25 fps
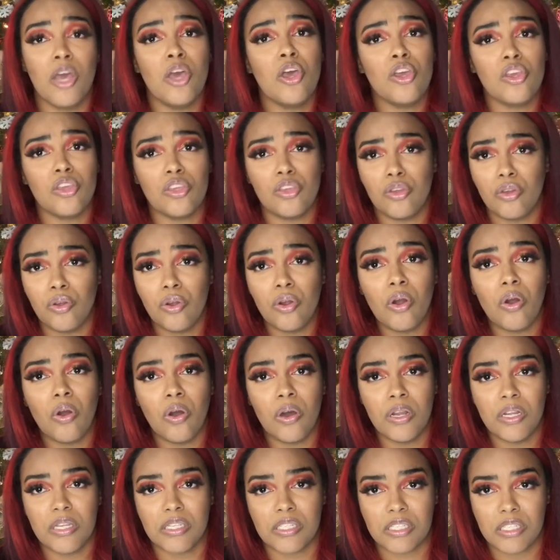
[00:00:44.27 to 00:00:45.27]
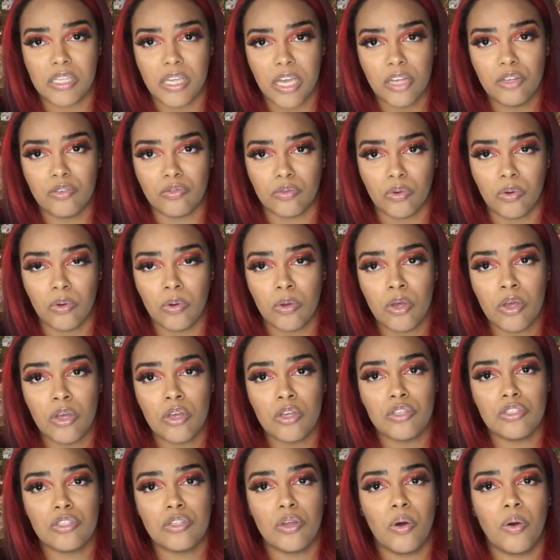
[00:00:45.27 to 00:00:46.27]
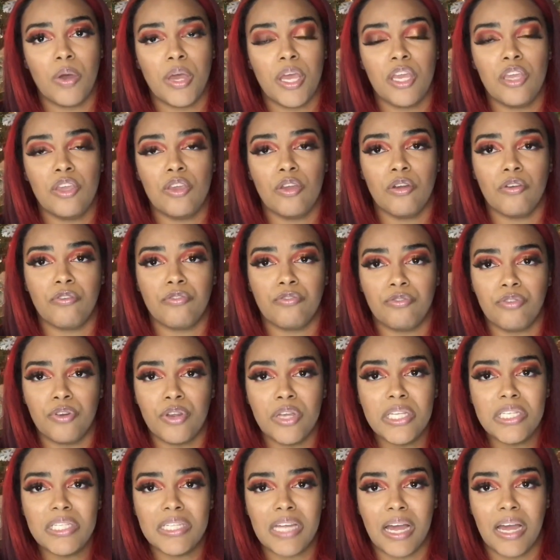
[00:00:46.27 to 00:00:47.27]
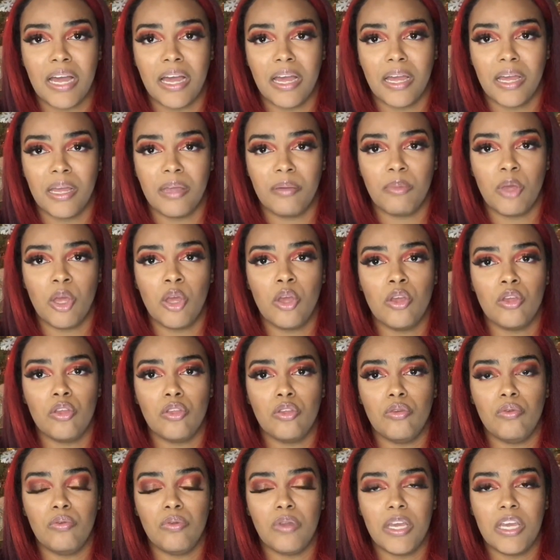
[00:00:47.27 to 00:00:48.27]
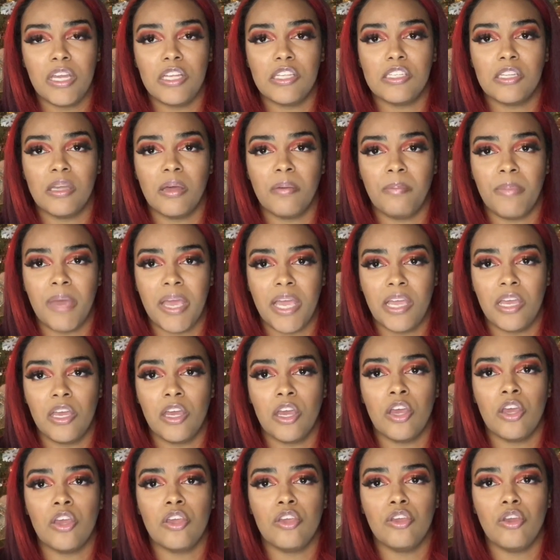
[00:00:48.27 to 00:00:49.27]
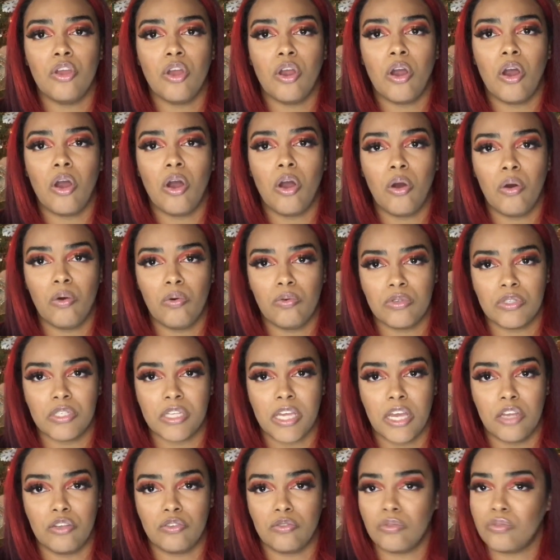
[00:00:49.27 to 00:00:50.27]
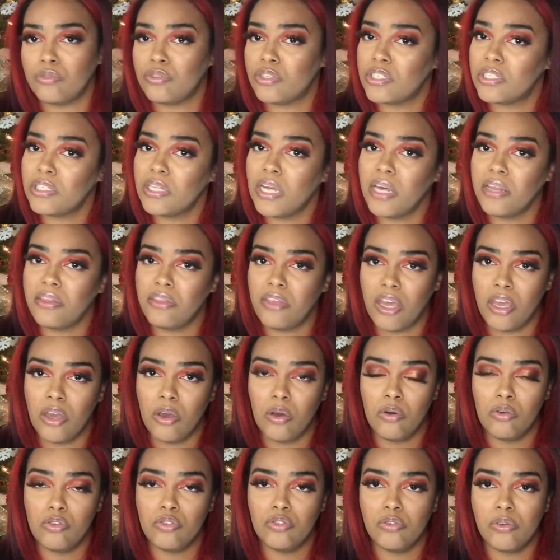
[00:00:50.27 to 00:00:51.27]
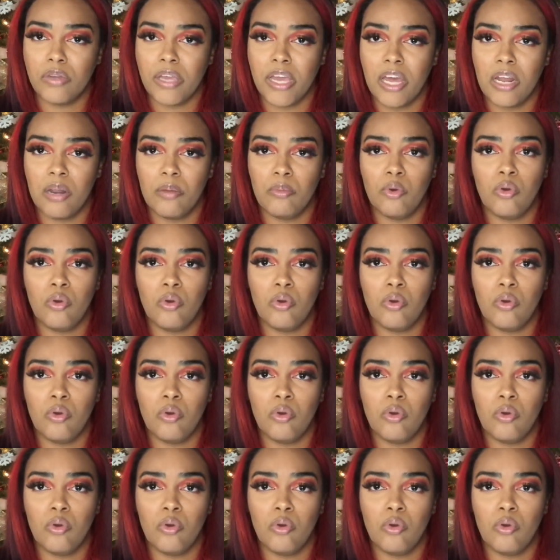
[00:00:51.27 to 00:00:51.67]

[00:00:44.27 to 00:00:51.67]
You're on a schedule. So in your free time, you need to make your own schedule. Just like they hold you accountable,